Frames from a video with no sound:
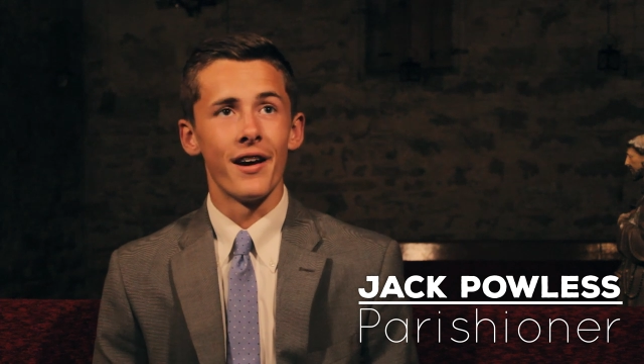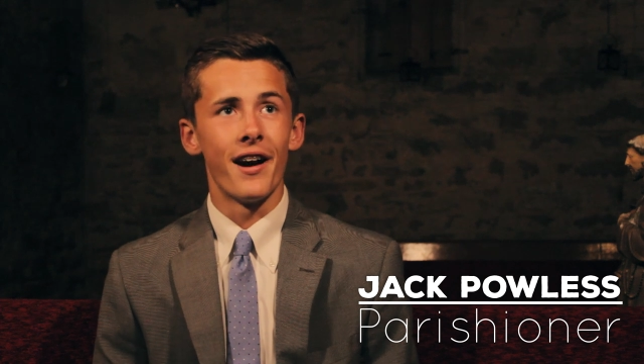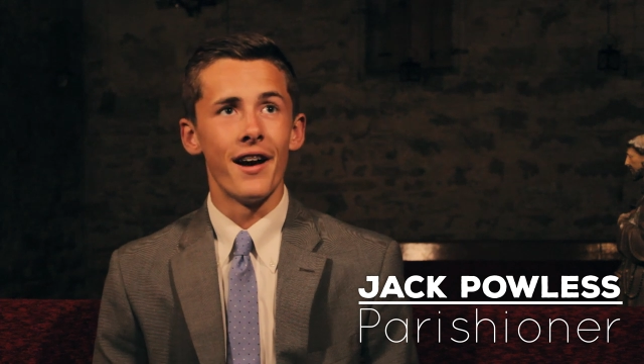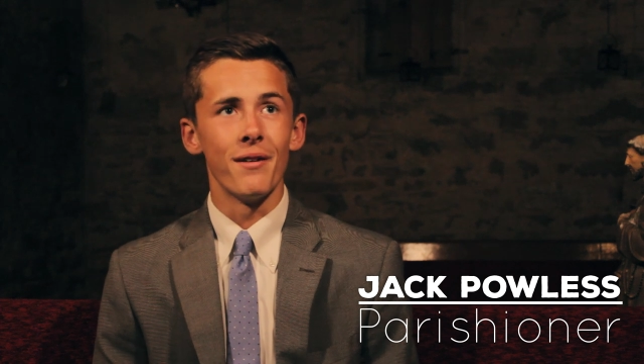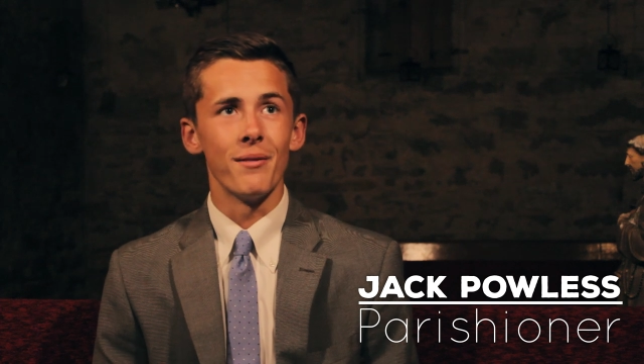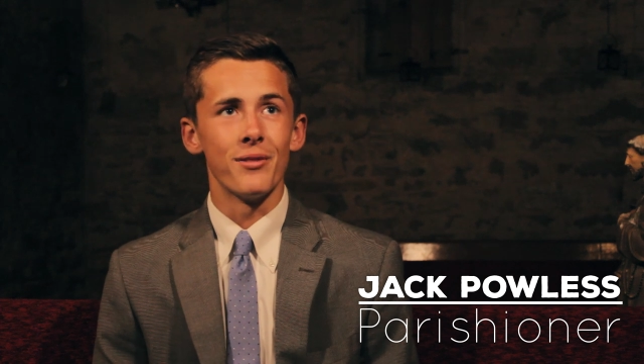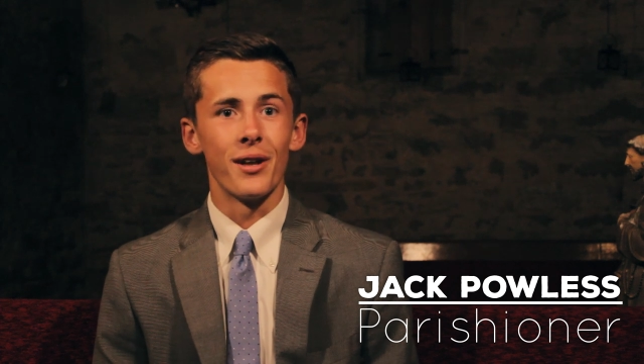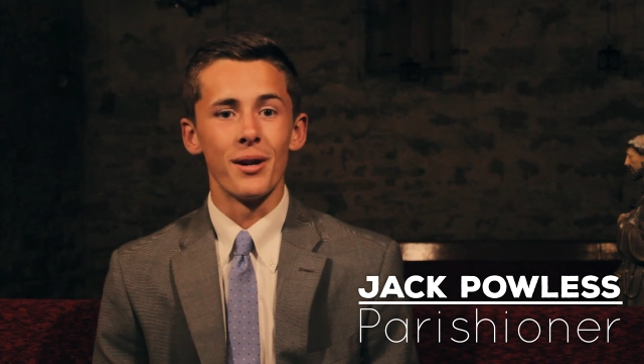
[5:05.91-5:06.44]

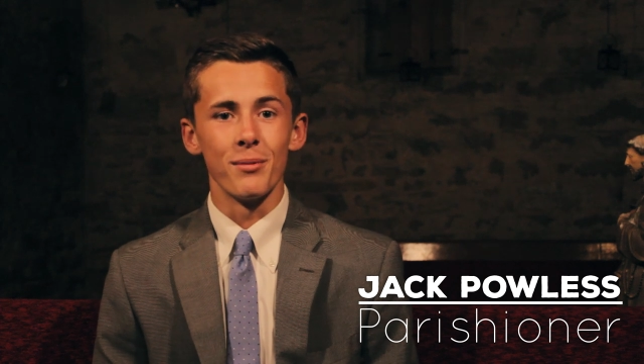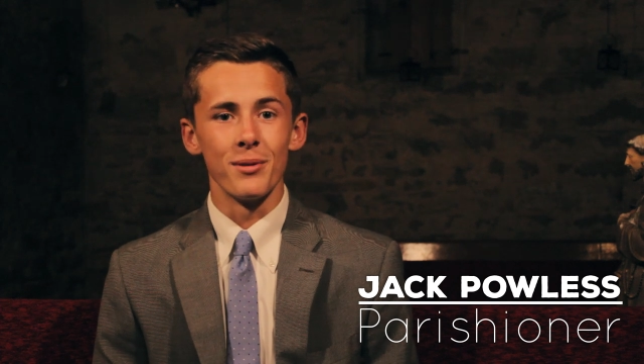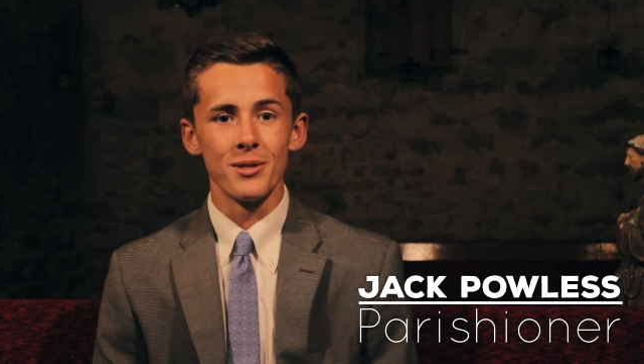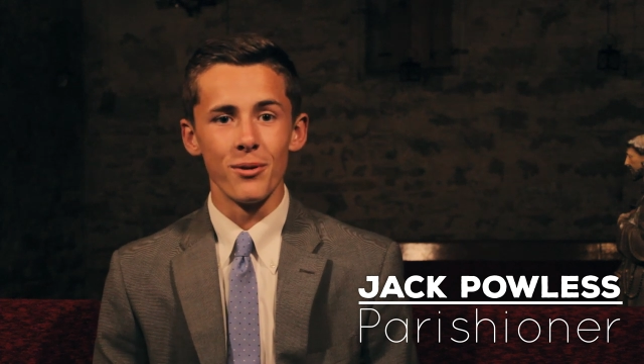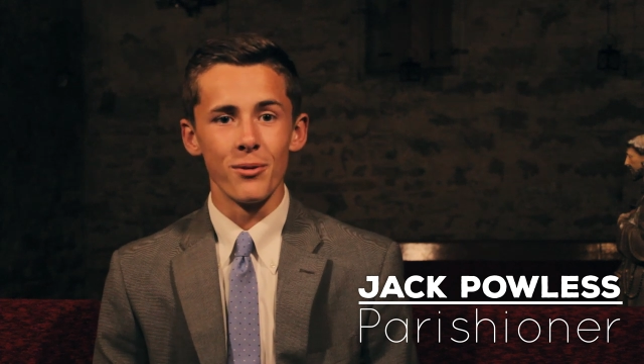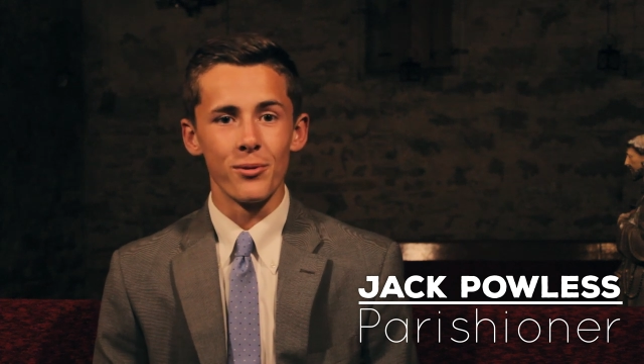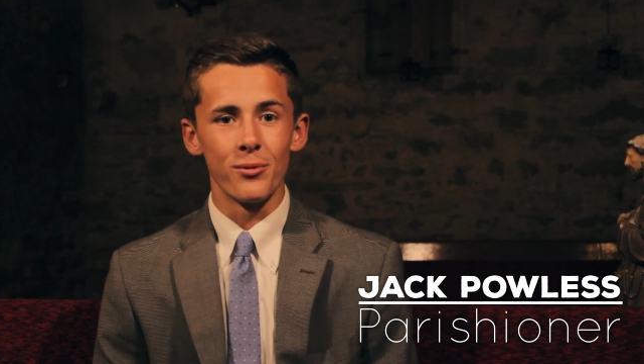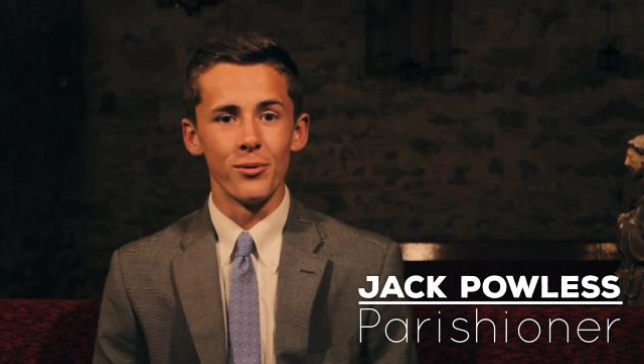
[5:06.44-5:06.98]
I thought it was
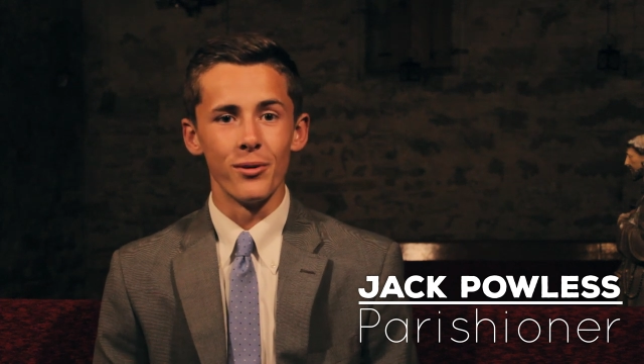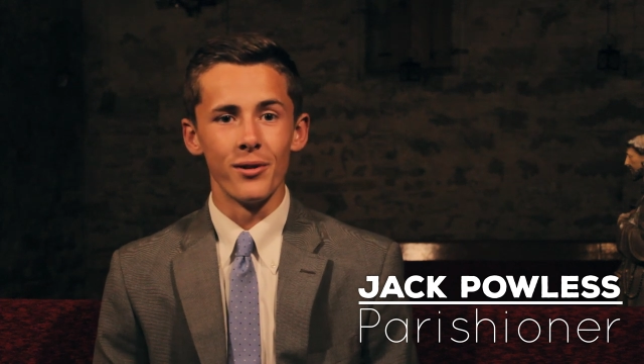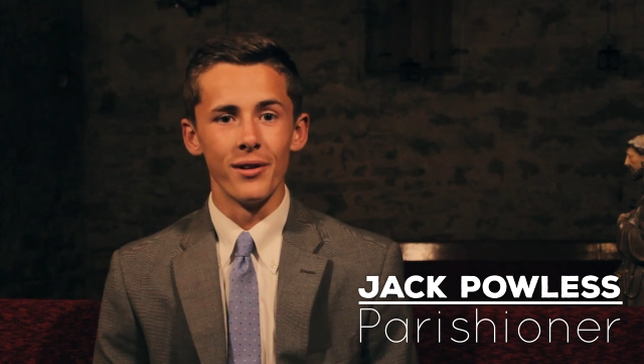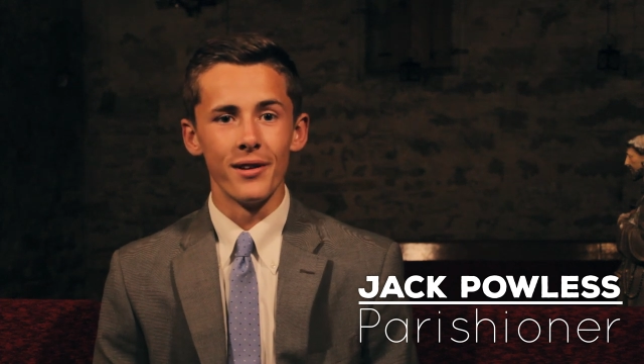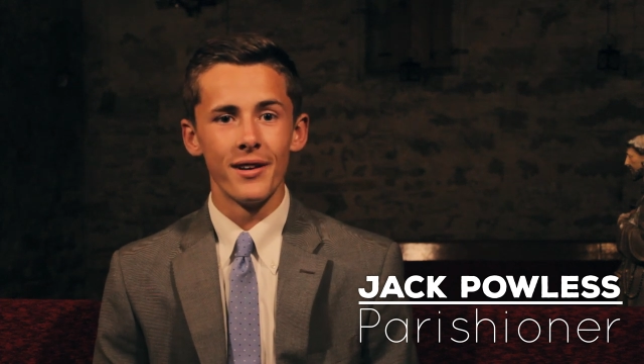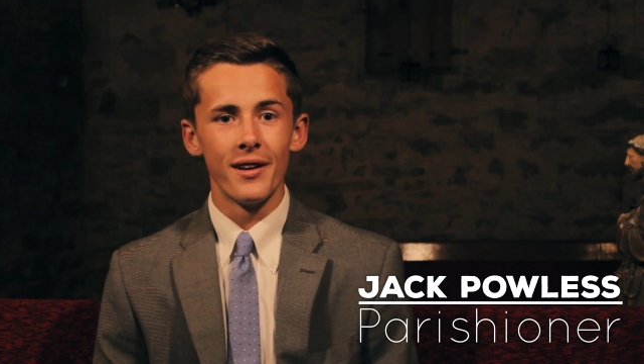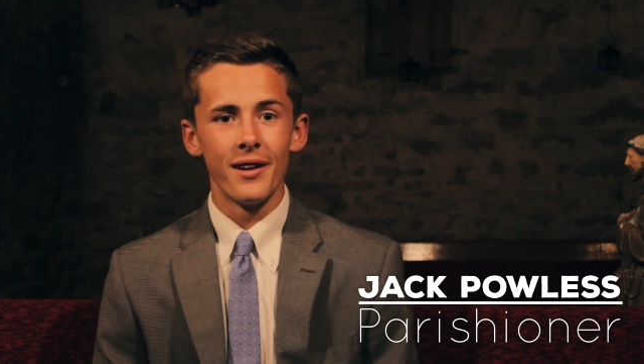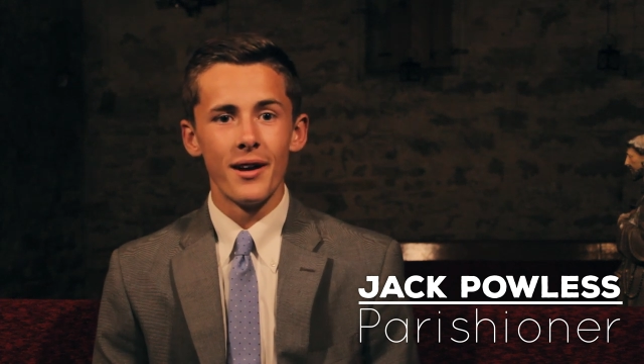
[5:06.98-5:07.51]
so cool,